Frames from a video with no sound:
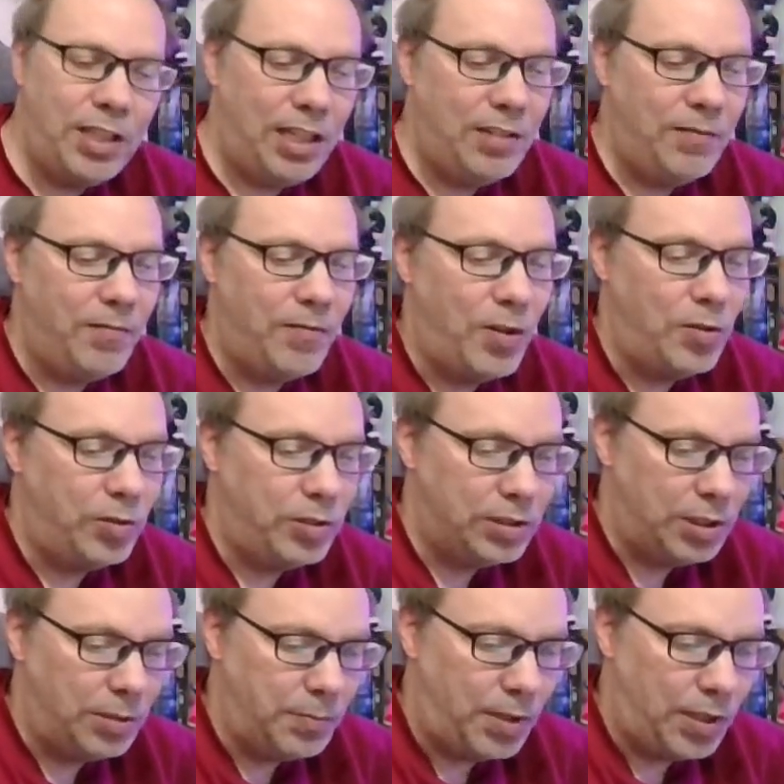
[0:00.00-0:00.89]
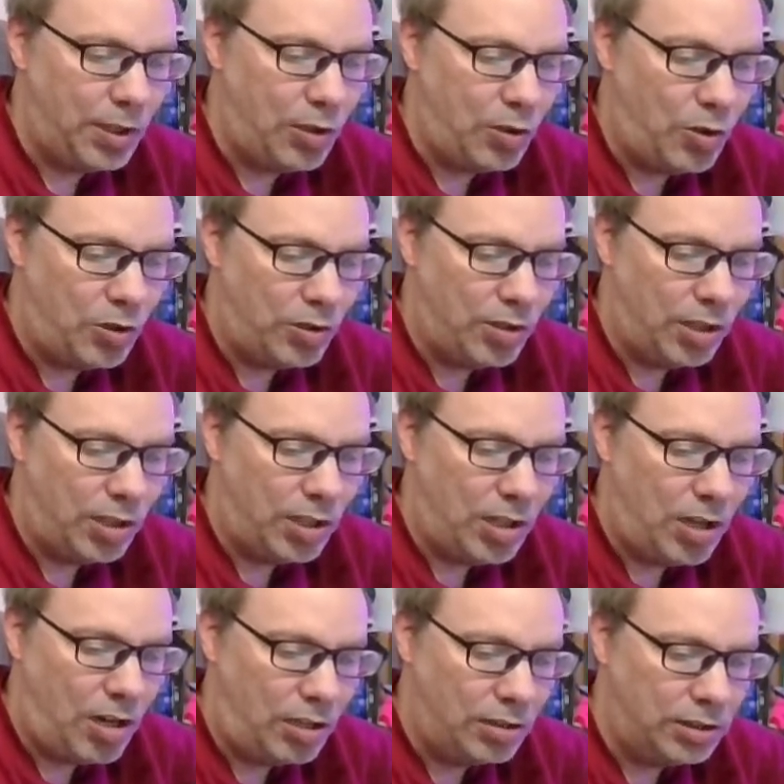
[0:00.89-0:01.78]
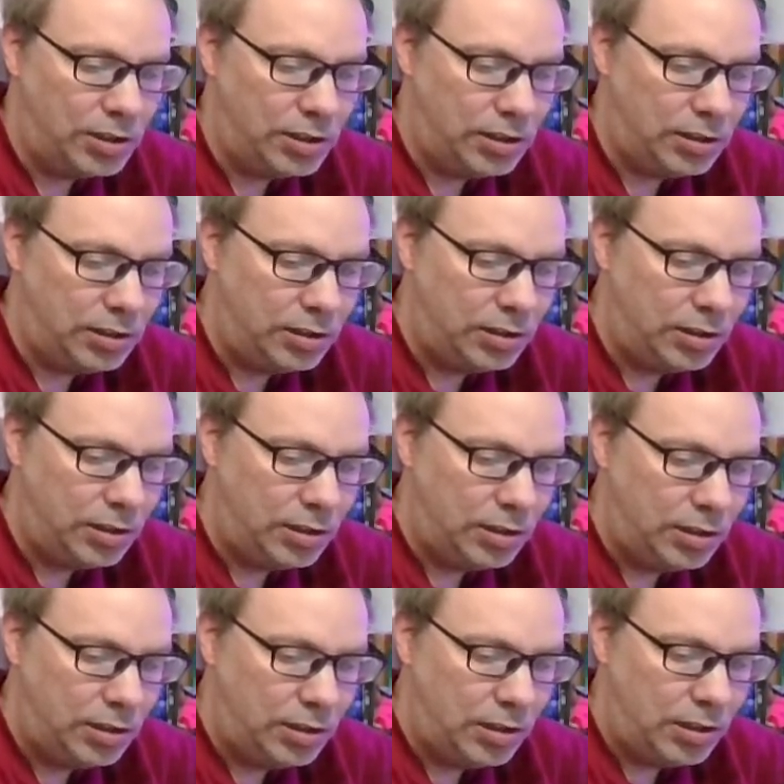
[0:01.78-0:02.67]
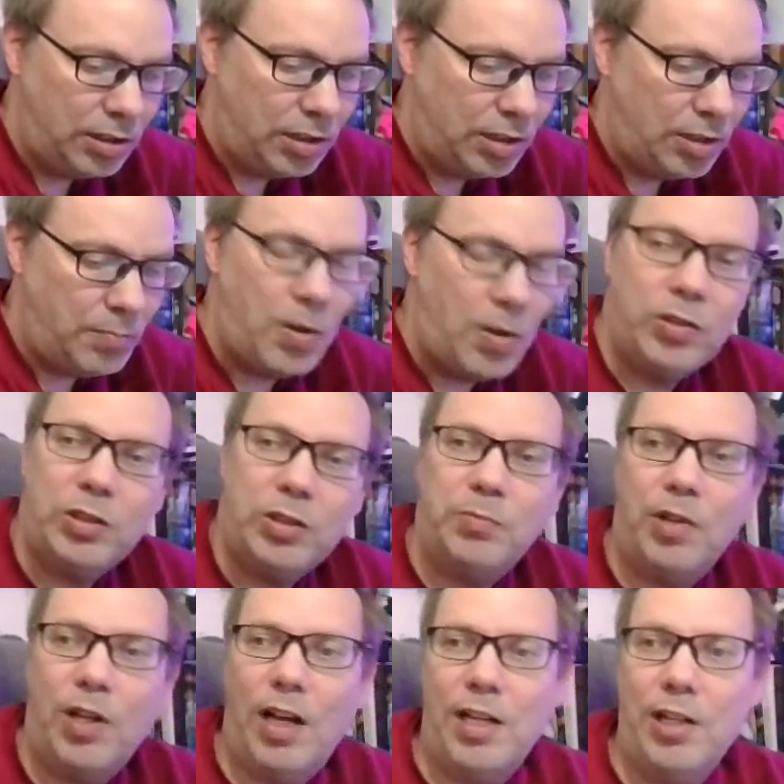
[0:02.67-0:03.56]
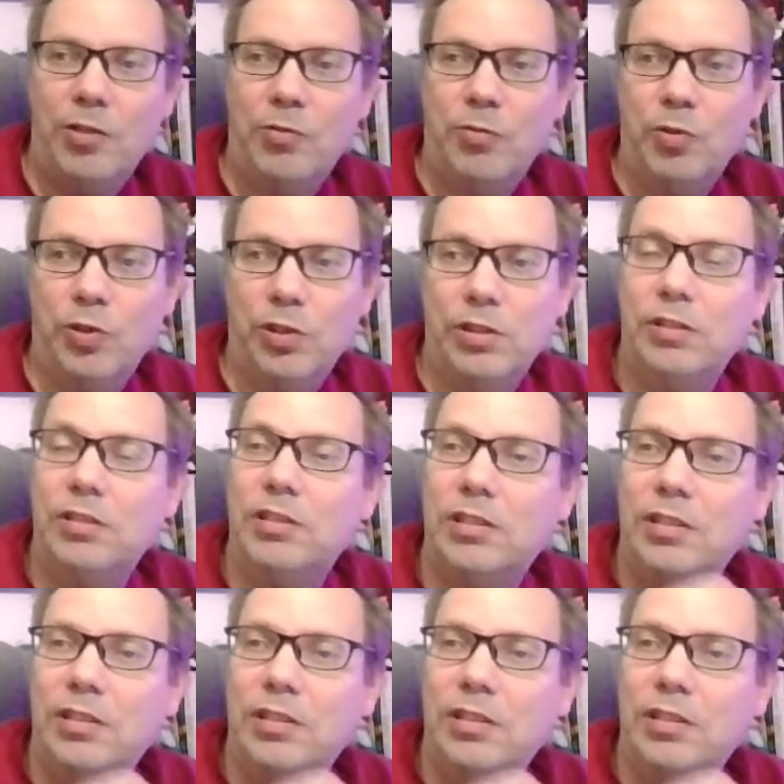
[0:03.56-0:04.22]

to invoke something called the constant multiplier rule.